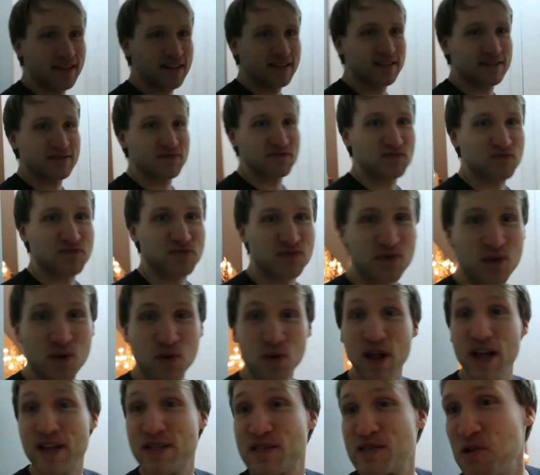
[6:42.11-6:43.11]
my fucking shit.
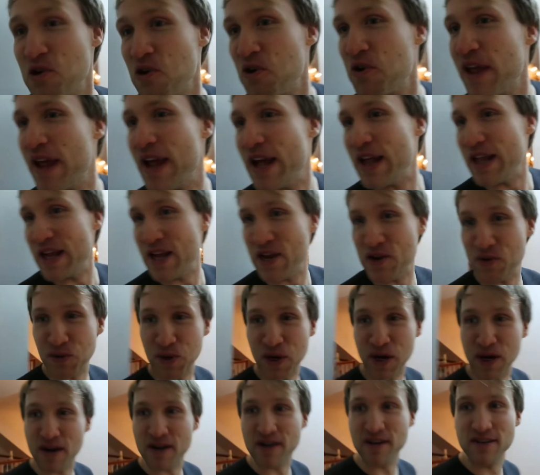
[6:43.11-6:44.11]
Well, that's the old
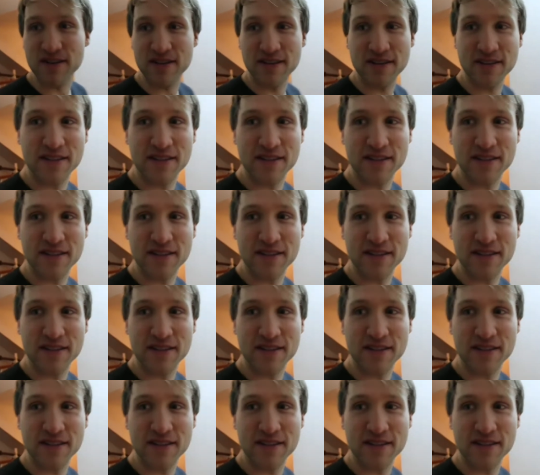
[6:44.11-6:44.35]
Alienware.